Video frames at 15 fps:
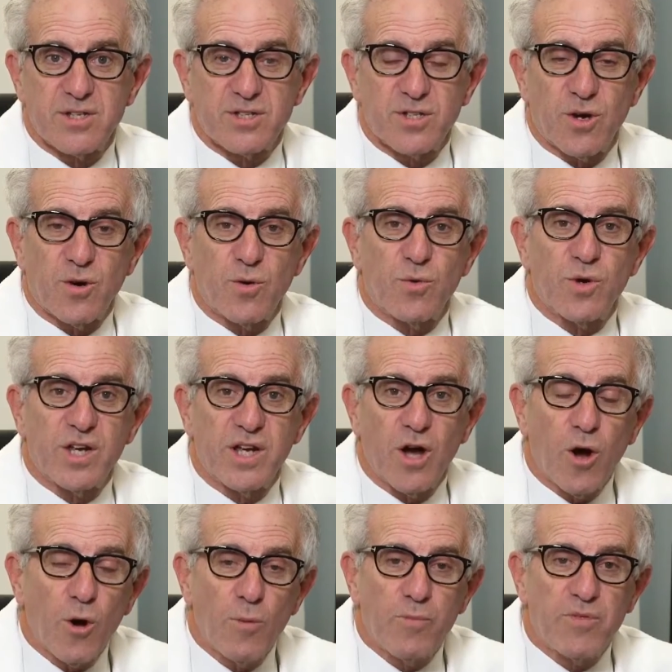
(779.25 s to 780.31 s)
So we
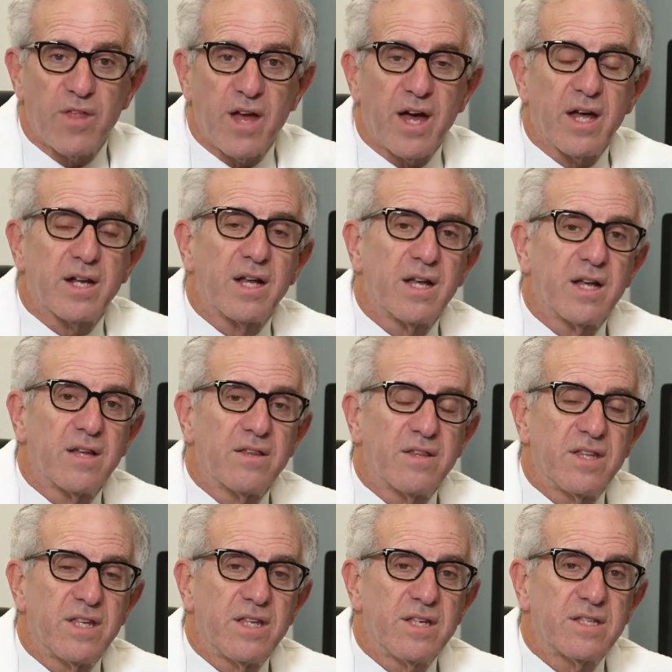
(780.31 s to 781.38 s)
hope that
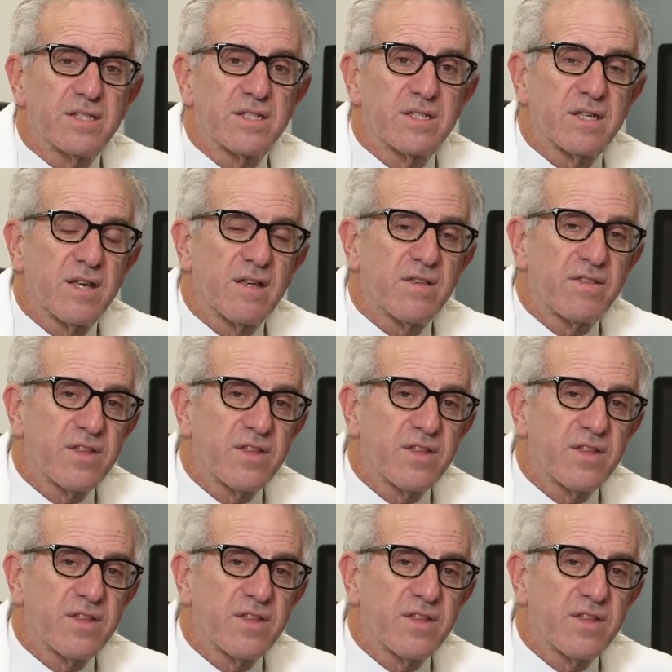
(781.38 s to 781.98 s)
these